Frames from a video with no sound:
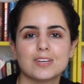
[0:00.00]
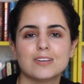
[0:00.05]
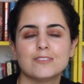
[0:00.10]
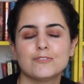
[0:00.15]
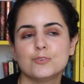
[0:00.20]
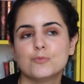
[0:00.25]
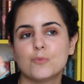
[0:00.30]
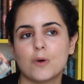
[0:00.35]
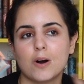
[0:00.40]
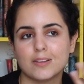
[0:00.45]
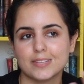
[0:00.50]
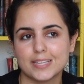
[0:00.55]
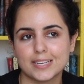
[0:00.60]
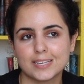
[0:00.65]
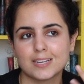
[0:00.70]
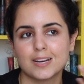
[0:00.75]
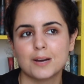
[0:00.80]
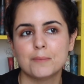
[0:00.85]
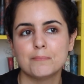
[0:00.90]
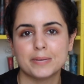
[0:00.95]
If you want like
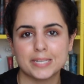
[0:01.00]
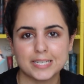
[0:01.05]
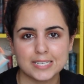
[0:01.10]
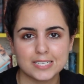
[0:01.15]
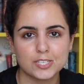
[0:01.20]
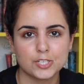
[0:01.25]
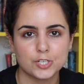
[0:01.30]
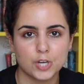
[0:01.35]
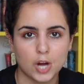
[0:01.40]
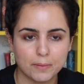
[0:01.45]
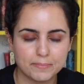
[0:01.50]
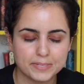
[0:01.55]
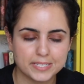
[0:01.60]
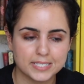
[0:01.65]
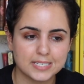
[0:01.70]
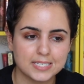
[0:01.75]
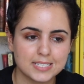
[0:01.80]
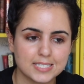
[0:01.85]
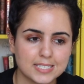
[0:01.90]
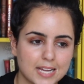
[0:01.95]
a mini
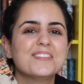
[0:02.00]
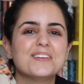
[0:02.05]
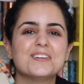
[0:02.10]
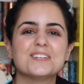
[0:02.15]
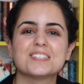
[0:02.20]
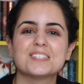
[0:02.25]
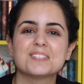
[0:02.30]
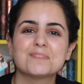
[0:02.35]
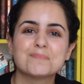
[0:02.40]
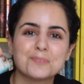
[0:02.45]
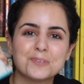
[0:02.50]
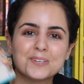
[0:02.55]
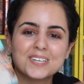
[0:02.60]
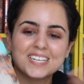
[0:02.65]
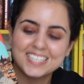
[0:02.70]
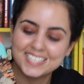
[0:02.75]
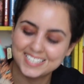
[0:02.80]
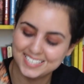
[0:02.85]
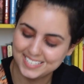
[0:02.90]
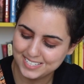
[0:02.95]
synopsis, there's this
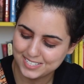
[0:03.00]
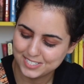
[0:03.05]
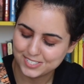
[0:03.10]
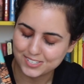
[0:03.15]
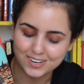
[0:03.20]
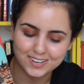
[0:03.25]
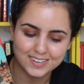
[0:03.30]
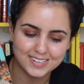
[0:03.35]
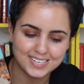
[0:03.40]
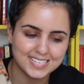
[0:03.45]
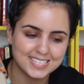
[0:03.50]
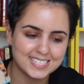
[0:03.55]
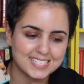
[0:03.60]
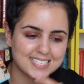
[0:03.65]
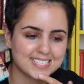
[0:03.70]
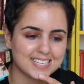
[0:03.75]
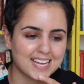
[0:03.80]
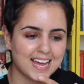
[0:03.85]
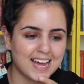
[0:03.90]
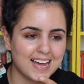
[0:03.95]
boy,
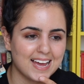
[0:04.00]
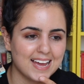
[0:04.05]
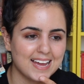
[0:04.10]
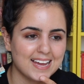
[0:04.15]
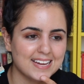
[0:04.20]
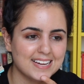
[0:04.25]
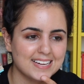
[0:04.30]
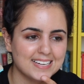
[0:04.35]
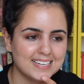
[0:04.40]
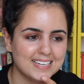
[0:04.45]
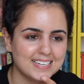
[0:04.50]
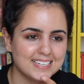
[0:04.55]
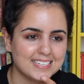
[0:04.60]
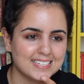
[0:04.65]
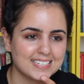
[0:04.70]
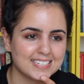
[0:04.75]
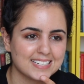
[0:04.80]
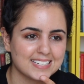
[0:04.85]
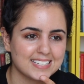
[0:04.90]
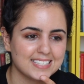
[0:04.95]
Darius,
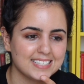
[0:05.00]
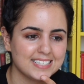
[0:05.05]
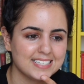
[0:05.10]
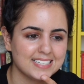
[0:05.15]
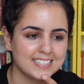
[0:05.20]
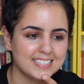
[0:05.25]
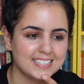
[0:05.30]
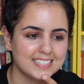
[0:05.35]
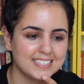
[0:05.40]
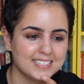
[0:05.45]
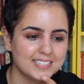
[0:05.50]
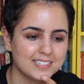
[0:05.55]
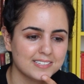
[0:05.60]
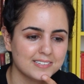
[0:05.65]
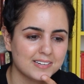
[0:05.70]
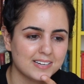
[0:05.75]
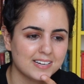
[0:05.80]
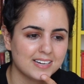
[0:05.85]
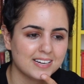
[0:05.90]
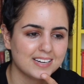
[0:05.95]
and he
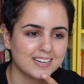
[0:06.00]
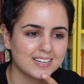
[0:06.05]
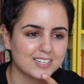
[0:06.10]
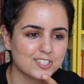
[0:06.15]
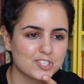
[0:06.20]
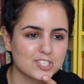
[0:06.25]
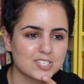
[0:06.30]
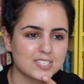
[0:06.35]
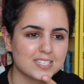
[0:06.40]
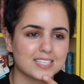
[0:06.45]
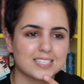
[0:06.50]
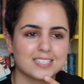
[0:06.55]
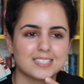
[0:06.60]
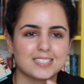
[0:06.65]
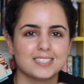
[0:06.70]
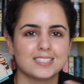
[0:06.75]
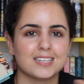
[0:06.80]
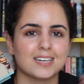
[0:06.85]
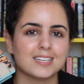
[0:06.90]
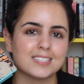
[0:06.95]
just like
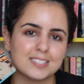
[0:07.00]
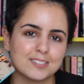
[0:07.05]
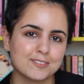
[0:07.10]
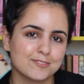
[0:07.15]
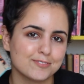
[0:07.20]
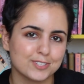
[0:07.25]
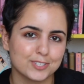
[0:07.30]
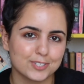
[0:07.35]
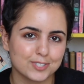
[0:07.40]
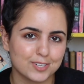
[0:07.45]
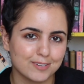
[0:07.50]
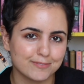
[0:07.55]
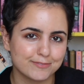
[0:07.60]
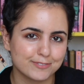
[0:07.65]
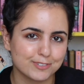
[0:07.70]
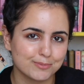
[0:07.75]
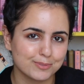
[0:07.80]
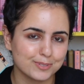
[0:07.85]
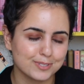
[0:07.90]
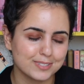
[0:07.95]
doesn't feel
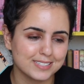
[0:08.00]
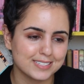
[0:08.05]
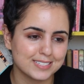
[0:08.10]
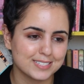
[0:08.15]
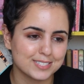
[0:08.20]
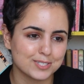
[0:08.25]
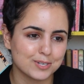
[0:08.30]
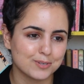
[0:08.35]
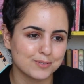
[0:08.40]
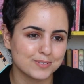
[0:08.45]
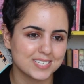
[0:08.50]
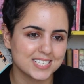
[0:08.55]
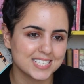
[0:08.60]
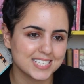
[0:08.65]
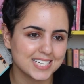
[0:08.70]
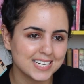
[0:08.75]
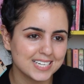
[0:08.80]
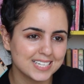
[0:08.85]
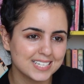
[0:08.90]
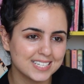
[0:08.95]
comfortable in his own
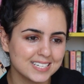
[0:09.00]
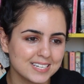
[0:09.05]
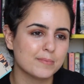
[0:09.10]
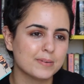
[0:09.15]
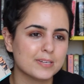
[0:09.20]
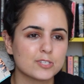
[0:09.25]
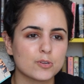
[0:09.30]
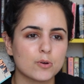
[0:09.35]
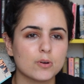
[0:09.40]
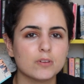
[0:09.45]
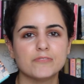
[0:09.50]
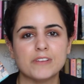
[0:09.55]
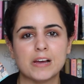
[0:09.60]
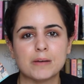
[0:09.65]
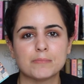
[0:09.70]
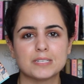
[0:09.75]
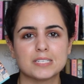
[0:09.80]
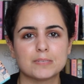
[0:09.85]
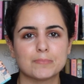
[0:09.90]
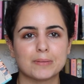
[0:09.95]
skin. His whole
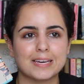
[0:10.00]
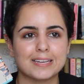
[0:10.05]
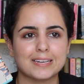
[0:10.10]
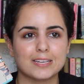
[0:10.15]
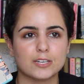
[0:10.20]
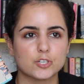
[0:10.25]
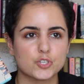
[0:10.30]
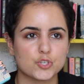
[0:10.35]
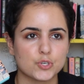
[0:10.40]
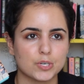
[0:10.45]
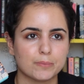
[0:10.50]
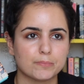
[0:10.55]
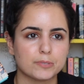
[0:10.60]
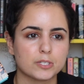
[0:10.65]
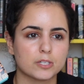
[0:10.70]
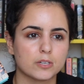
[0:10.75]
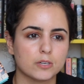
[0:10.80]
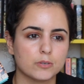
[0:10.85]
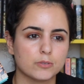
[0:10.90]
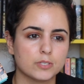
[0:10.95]
family is planning a trip
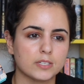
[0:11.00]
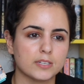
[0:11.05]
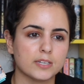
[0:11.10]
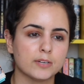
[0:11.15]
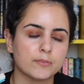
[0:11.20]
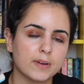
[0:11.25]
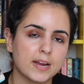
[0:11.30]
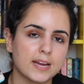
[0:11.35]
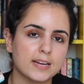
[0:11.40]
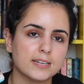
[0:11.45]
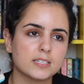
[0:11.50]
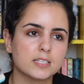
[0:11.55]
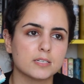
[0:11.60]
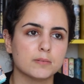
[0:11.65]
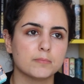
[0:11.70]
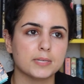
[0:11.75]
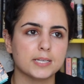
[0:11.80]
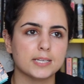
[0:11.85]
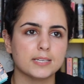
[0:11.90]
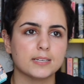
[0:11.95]
to go to Iran to
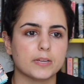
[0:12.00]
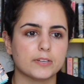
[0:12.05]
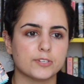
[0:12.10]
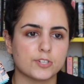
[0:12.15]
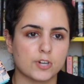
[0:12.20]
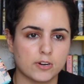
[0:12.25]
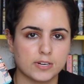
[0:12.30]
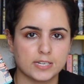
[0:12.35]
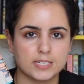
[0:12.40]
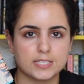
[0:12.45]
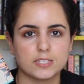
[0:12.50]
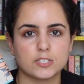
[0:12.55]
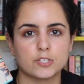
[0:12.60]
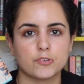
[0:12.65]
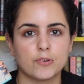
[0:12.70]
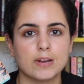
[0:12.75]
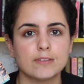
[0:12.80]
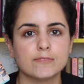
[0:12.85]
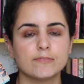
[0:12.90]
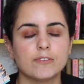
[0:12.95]
meet Darius's
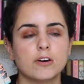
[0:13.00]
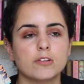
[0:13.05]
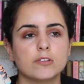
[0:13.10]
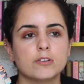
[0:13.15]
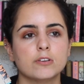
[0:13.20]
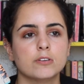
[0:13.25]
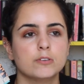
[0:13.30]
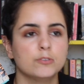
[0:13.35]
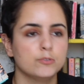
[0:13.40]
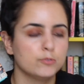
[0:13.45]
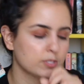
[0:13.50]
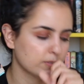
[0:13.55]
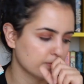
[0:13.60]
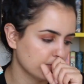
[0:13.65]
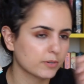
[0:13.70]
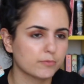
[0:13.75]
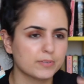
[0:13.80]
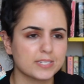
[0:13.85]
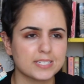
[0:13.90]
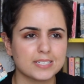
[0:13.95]
grandfather, who's
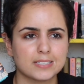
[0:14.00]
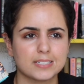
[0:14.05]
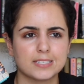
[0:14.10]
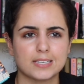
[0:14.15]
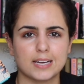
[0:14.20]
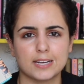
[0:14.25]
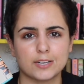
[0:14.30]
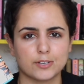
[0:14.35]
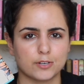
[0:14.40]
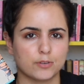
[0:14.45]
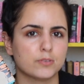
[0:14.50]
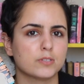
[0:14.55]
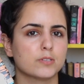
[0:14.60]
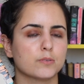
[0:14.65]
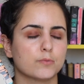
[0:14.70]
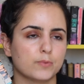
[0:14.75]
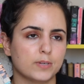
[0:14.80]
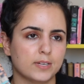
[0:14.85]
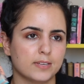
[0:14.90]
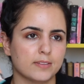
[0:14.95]
recently diagnosed
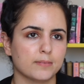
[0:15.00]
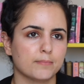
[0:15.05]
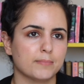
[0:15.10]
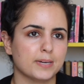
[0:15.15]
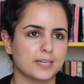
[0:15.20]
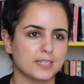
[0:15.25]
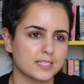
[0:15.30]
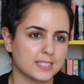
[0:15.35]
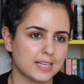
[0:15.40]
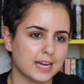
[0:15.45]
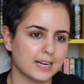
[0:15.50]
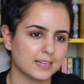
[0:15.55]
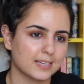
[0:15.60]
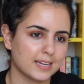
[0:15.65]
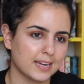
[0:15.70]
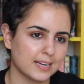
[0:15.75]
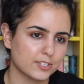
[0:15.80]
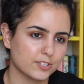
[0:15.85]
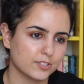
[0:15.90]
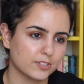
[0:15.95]
with metastatic
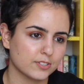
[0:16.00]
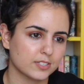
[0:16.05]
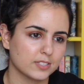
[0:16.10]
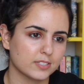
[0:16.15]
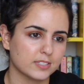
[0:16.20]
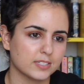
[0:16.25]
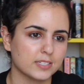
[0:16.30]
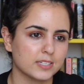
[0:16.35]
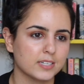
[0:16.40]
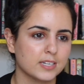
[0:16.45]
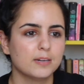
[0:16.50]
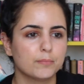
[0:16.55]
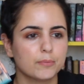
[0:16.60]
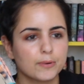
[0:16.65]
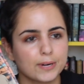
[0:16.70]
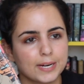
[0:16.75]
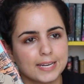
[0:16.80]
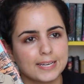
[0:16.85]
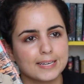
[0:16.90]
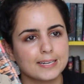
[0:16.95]
cancer to the
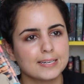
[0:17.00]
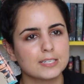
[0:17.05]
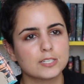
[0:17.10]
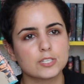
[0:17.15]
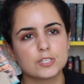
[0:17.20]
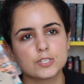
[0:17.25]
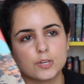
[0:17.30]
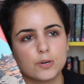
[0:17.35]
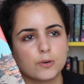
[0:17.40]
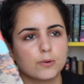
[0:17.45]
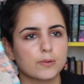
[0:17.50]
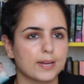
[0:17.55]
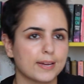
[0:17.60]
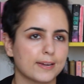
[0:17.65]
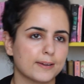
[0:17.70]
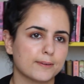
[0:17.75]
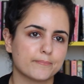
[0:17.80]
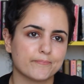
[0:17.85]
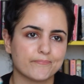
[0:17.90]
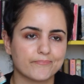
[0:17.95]
brain, and so
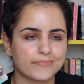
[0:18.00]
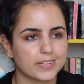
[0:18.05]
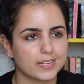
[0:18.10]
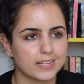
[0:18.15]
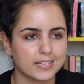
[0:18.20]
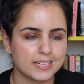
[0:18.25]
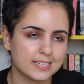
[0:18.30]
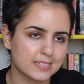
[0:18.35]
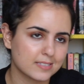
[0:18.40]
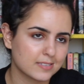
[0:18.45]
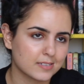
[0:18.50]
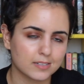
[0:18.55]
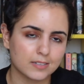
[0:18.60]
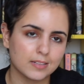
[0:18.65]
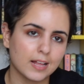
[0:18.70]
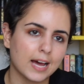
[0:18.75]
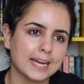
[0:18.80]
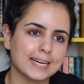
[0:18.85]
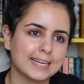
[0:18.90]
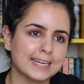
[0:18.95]
like he's
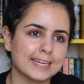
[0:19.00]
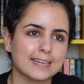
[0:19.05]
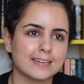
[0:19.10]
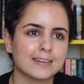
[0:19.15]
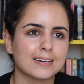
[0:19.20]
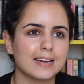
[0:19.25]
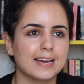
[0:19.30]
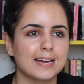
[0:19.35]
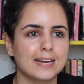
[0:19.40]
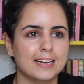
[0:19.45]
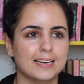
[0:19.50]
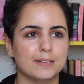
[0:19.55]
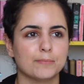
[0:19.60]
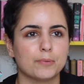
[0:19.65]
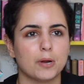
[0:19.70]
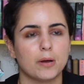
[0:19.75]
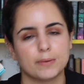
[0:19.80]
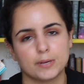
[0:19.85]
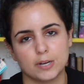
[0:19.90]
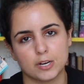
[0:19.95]
declining and
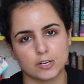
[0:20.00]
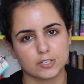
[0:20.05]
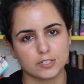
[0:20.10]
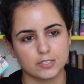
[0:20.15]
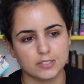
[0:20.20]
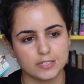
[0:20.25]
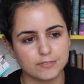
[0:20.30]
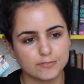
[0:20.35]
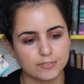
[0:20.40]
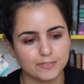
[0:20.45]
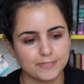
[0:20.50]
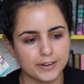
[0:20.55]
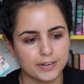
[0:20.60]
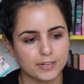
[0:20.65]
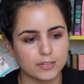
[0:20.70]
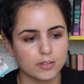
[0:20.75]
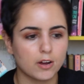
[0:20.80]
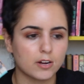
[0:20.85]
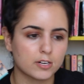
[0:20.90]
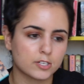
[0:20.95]
probably not going to live for very
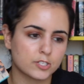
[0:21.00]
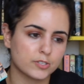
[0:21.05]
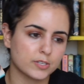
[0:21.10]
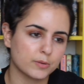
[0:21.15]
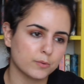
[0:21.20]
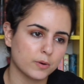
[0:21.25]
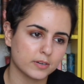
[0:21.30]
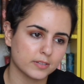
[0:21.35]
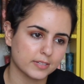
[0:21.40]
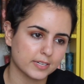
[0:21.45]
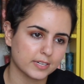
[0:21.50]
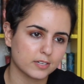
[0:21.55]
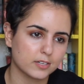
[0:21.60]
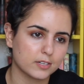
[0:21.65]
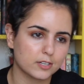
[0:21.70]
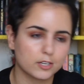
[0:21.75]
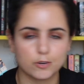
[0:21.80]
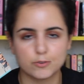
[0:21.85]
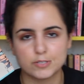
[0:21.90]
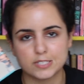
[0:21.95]
long, so they want to like
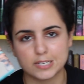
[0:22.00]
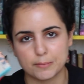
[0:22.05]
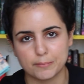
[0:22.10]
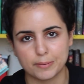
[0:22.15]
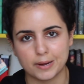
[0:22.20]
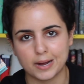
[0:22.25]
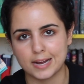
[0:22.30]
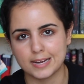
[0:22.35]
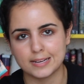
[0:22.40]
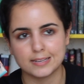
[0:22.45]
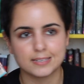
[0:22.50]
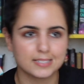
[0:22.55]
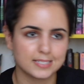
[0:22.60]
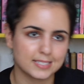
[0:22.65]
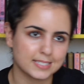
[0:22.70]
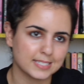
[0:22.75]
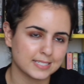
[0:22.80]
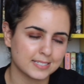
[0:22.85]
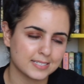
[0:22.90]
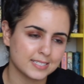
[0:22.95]
go say bye,
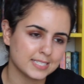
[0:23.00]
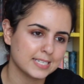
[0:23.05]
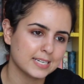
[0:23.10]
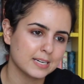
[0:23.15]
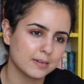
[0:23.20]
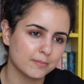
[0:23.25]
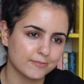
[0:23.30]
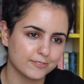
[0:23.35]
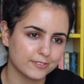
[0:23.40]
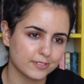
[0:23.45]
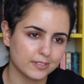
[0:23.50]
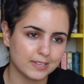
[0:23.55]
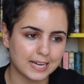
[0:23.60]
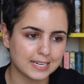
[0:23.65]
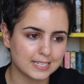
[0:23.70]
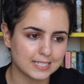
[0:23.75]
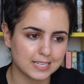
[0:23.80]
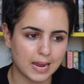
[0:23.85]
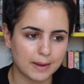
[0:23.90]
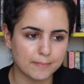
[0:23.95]
see him for the
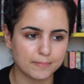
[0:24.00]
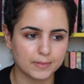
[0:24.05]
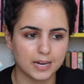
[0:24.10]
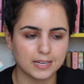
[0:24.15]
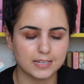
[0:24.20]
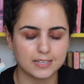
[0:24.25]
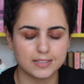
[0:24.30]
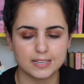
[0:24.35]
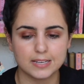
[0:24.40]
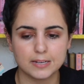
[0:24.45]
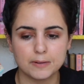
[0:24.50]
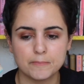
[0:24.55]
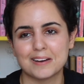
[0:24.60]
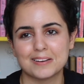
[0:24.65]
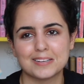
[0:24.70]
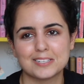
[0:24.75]
last time kind of thing.